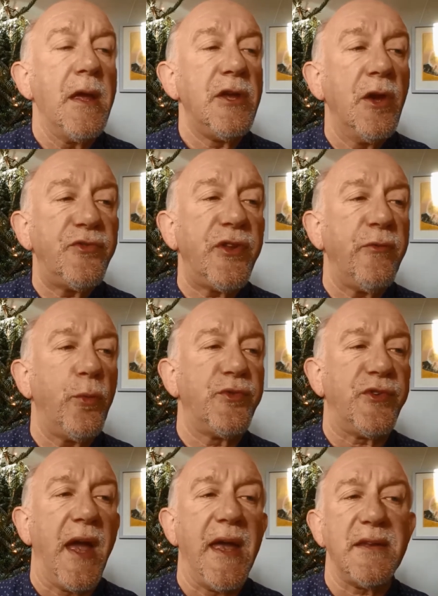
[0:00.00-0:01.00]
Josef was
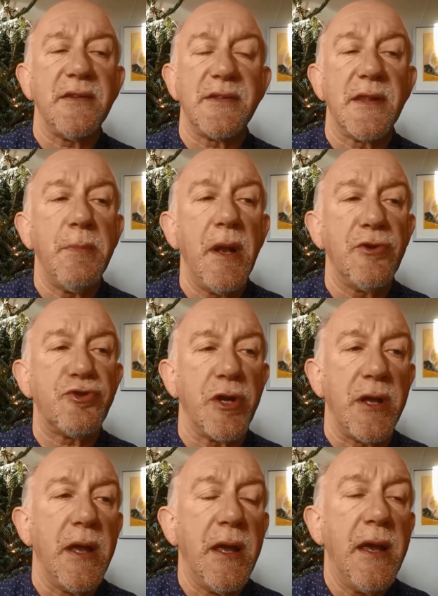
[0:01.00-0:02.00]
to head into the
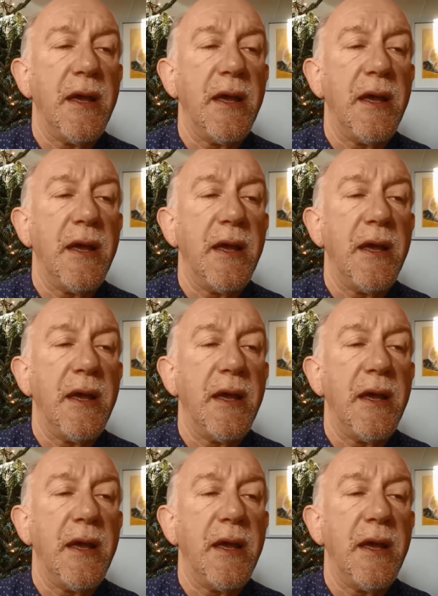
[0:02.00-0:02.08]
military,